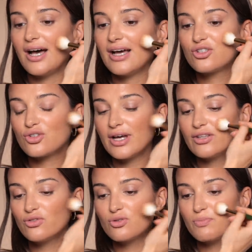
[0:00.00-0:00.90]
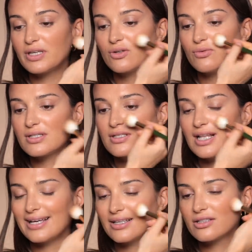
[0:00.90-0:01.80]
I tried to speak with,
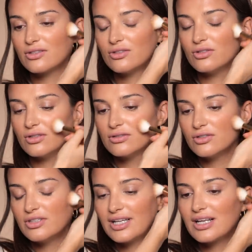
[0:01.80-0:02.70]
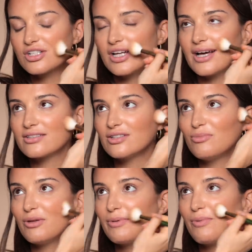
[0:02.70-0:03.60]
like, you know, an English accent,
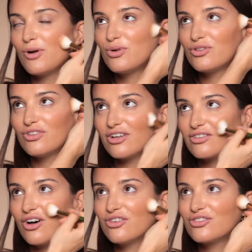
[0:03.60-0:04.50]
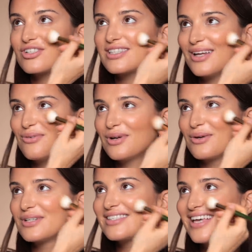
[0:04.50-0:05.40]
but people would not understand what I
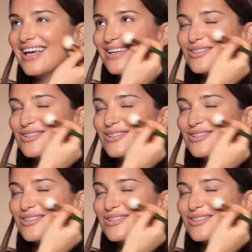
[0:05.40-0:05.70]
was saying.